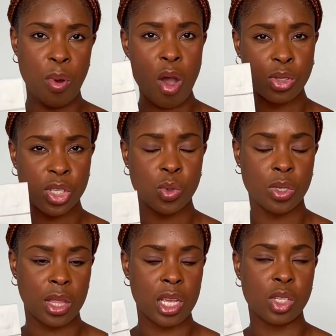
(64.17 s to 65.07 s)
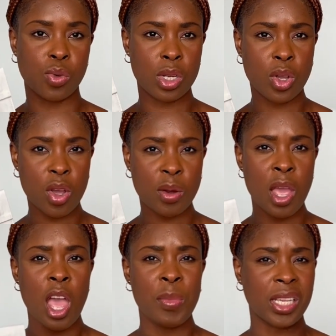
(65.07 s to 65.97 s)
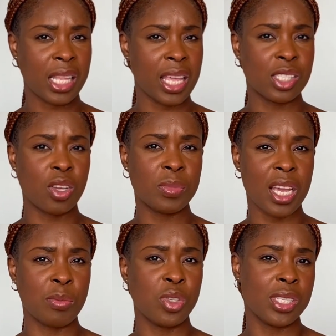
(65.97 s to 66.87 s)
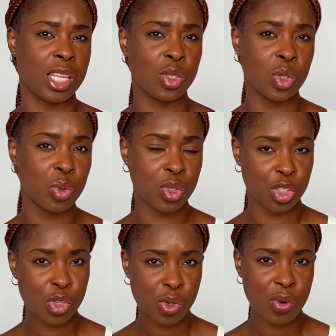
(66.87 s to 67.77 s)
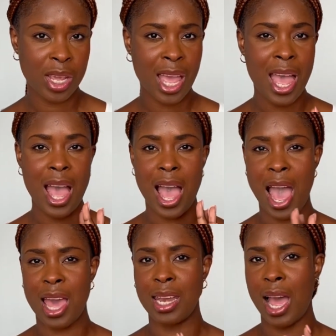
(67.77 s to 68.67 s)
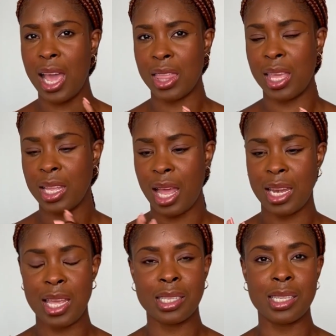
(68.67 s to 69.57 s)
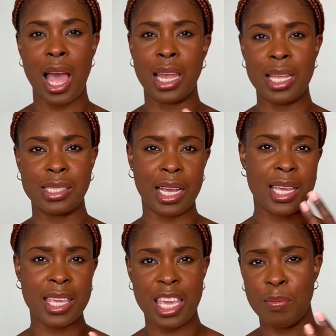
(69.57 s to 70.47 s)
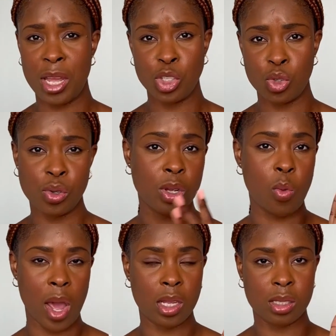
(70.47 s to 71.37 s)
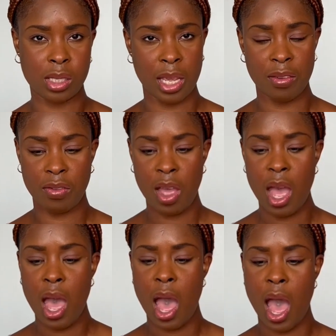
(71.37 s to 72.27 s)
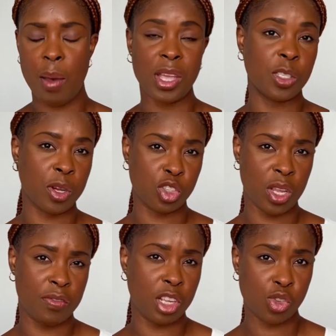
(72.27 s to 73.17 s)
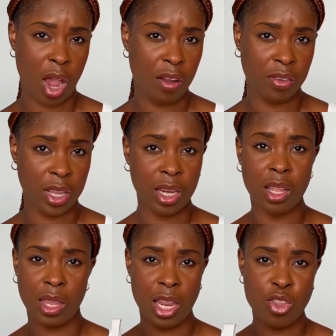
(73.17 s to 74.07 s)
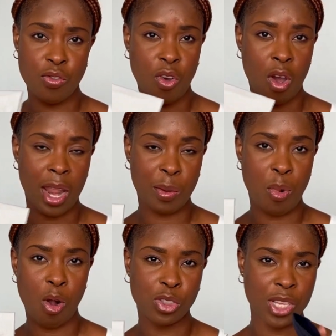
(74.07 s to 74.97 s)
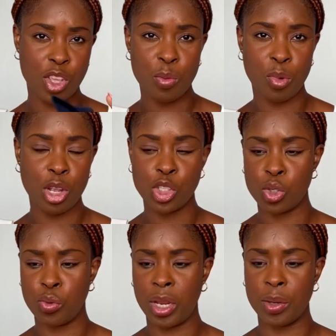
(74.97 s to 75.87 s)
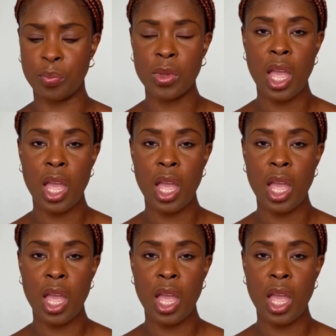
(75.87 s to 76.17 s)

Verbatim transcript: pouches which I think is really good because I think sometimes you tend to lose your jewelry and I think that this at least I can keep my jewelry quite safe um, especially if you're traveling then you've got like pouches that you can put your jewelry in.